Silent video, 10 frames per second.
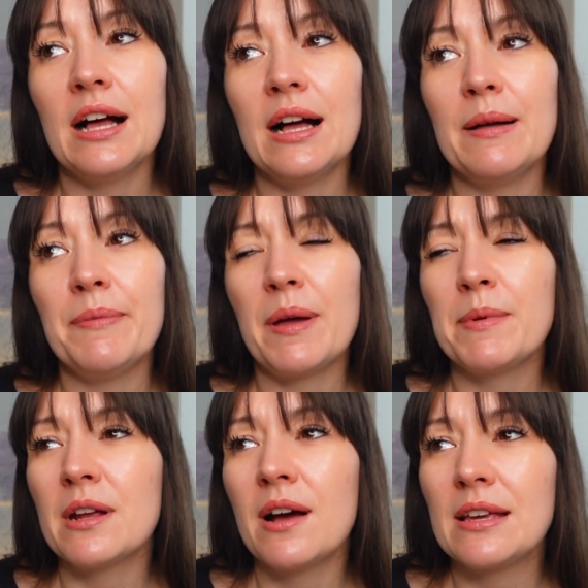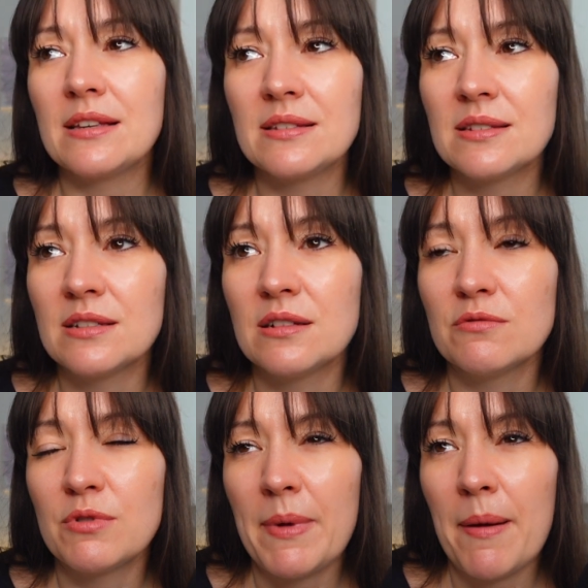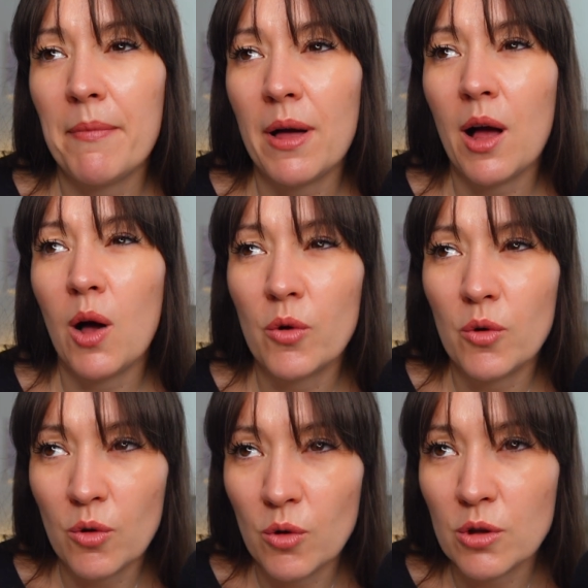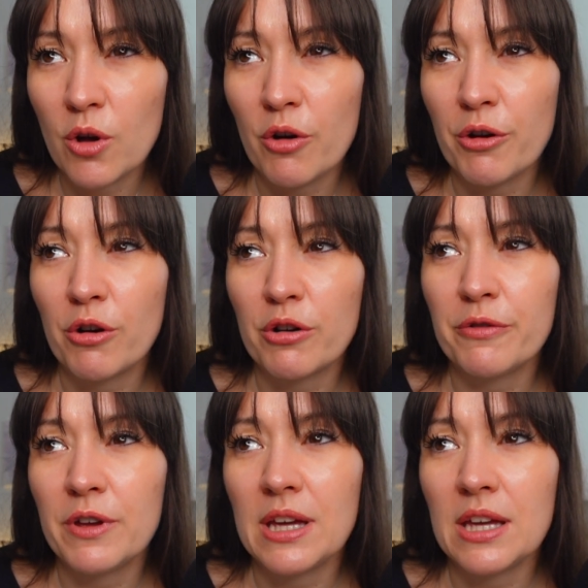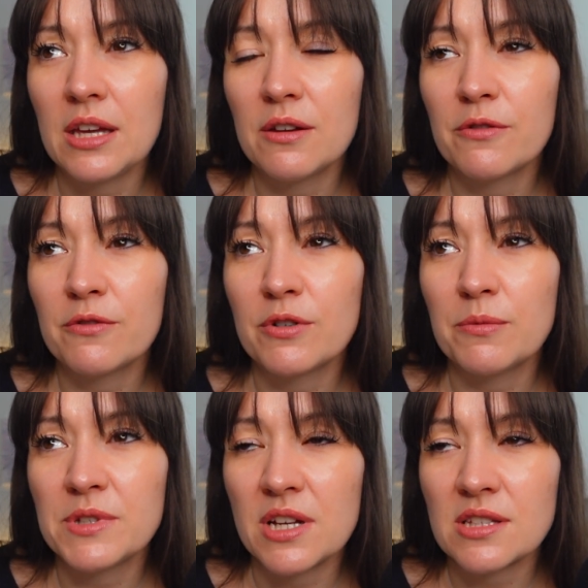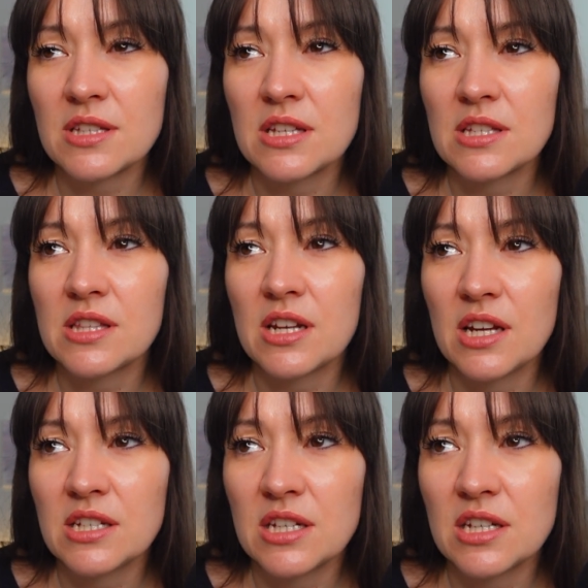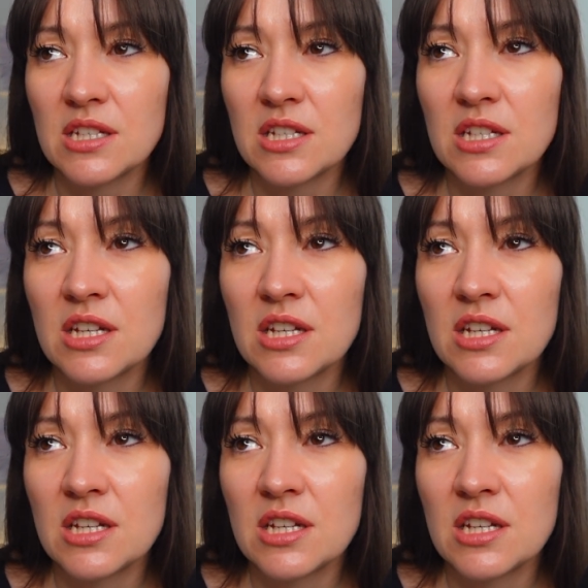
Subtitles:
I can still remember all choreography from dances that I did,